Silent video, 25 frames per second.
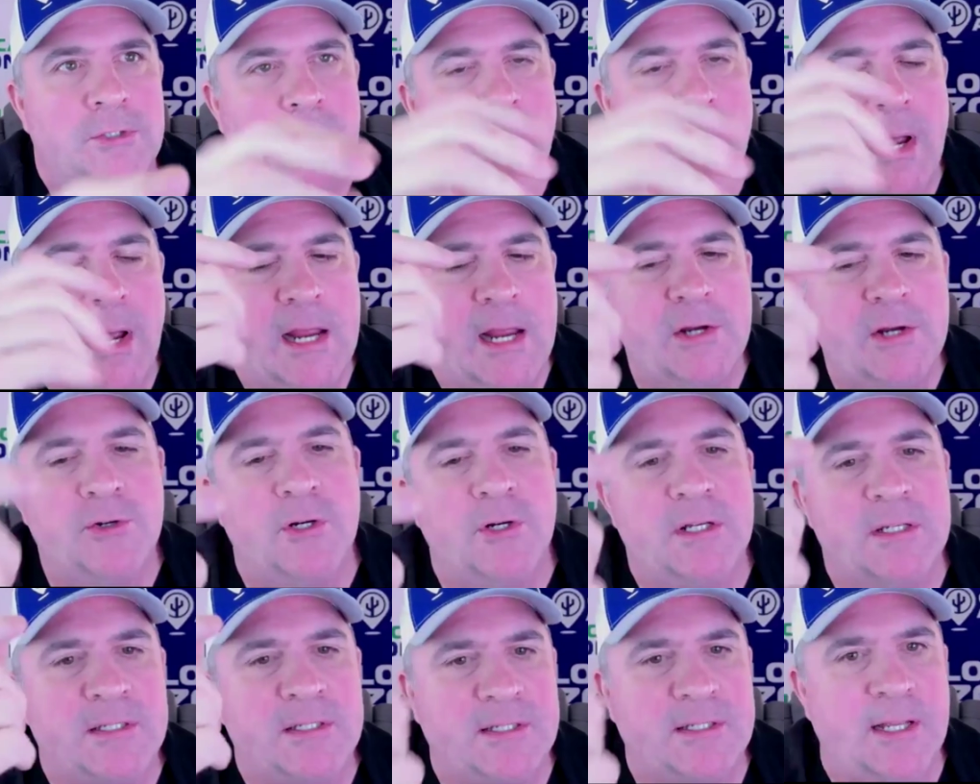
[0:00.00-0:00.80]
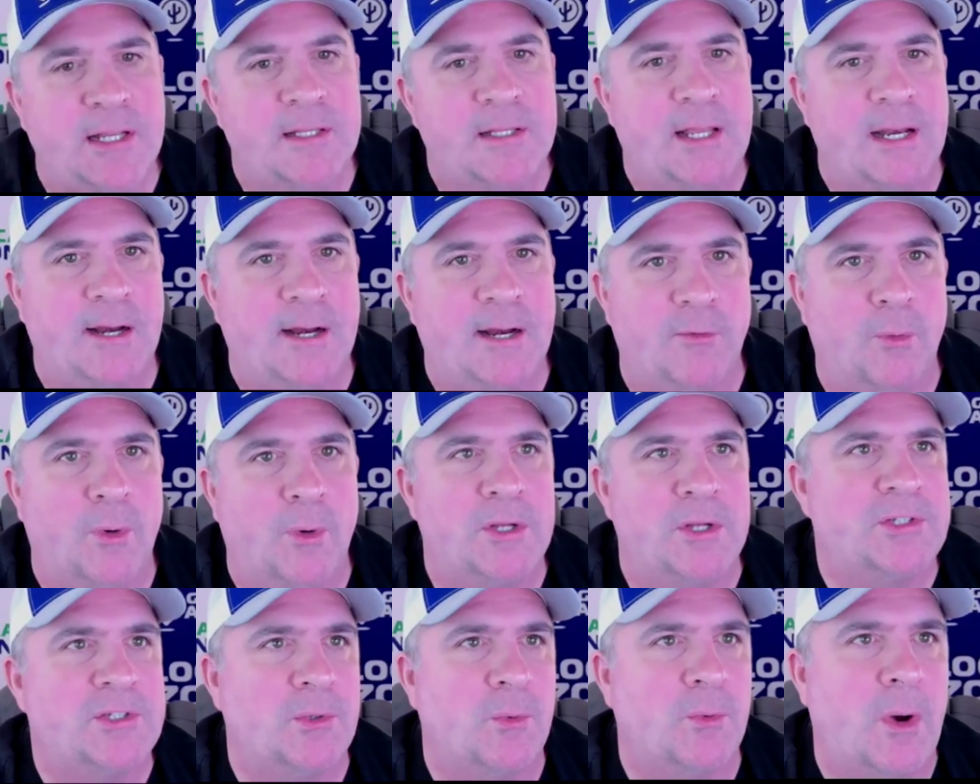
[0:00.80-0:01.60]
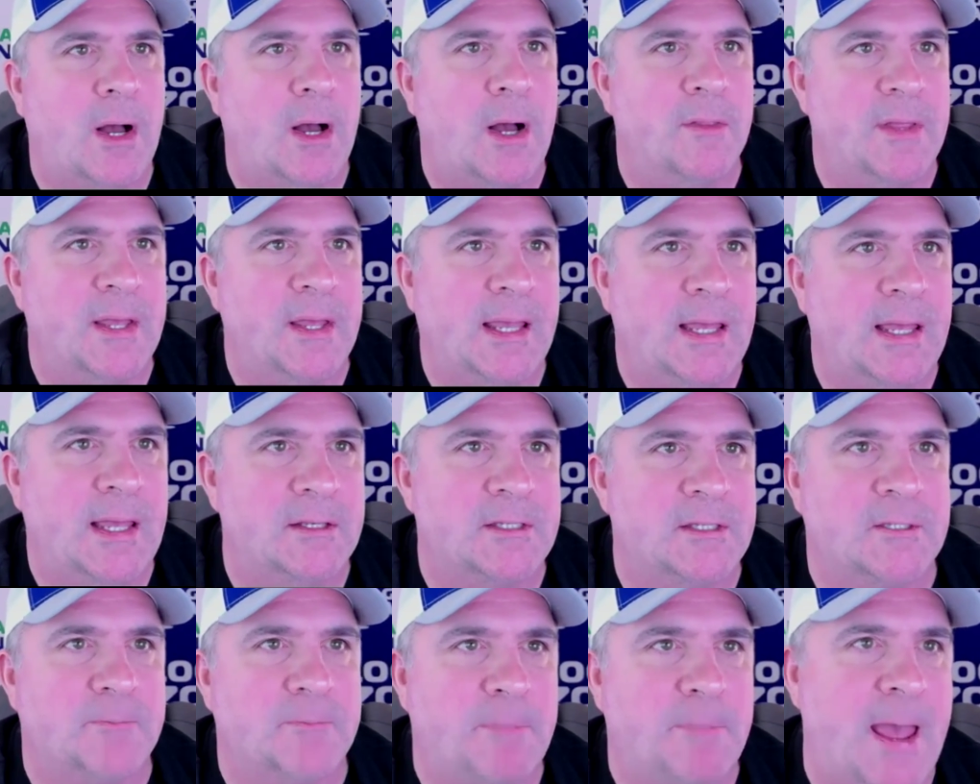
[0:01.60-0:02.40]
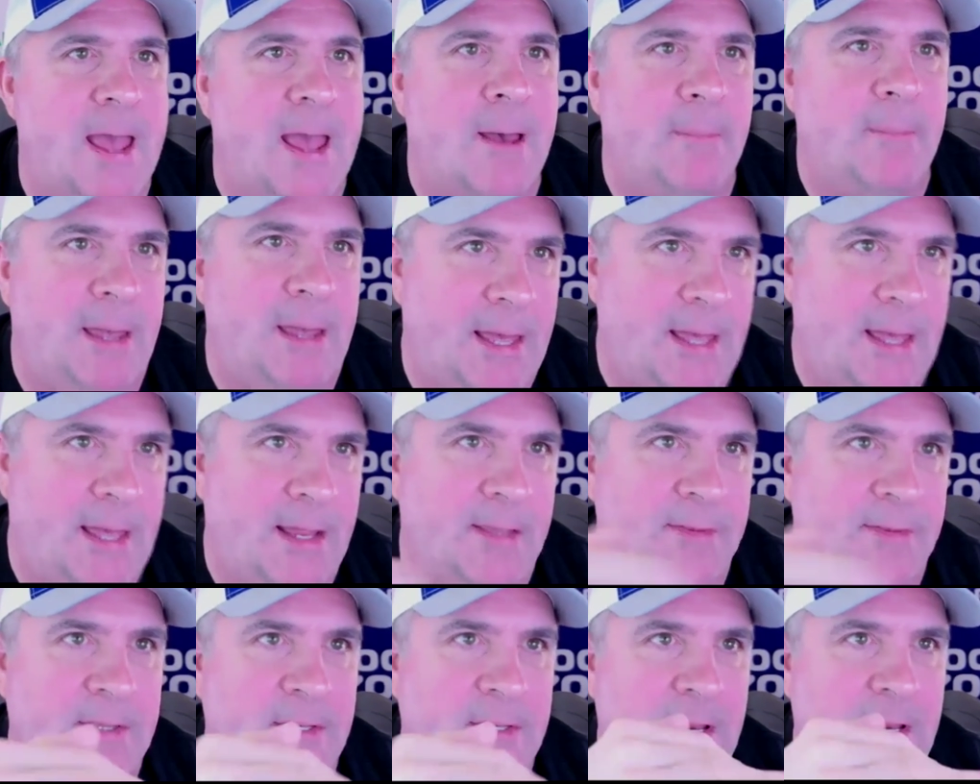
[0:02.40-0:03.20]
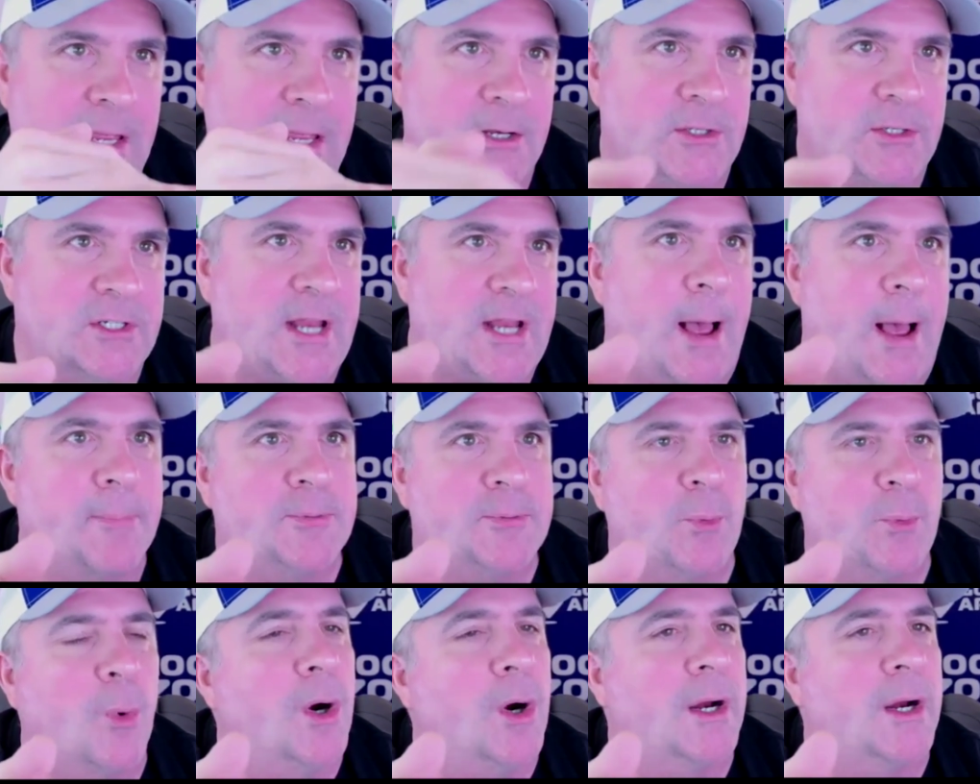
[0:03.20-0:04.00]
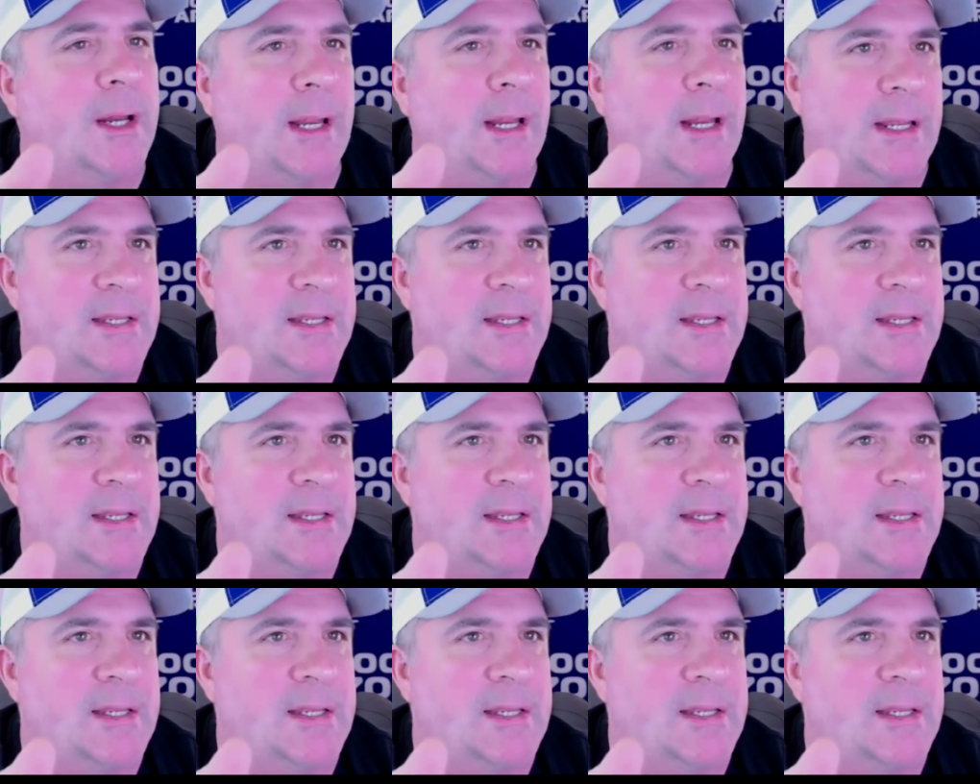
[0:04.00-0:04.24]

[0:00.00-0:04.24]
Adrian said that every once in a while they get spam hit and then it stops working.